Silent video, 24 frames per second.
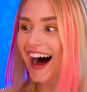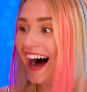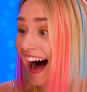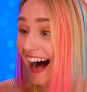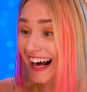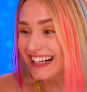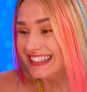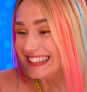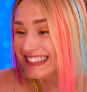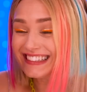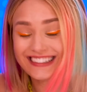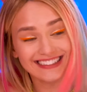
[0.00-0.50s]

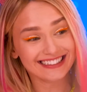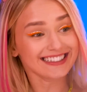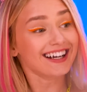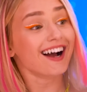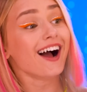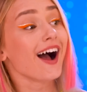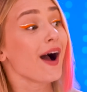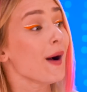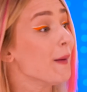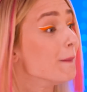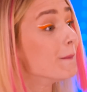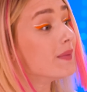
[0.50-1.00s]
So
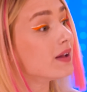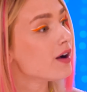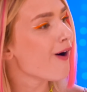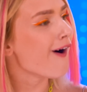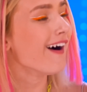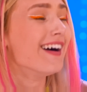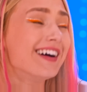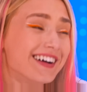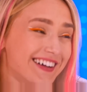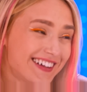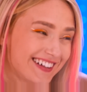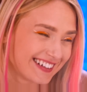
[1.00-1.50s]

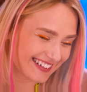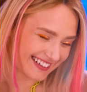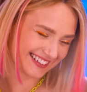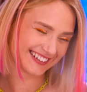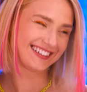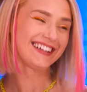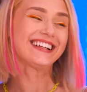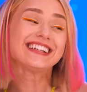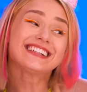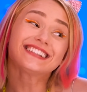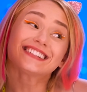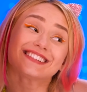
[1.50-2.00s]
huge!
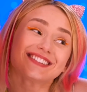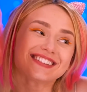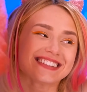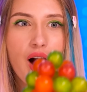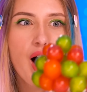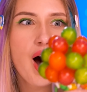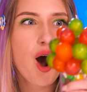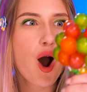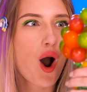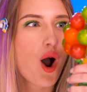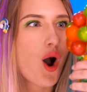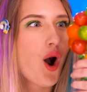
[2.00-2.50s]

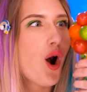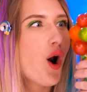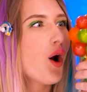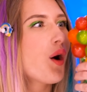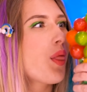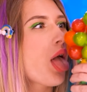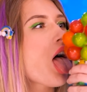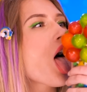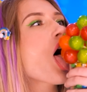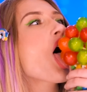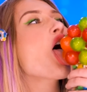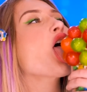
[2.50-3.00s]
Layla's
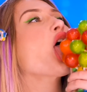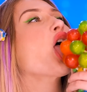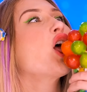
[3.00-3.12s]
only got a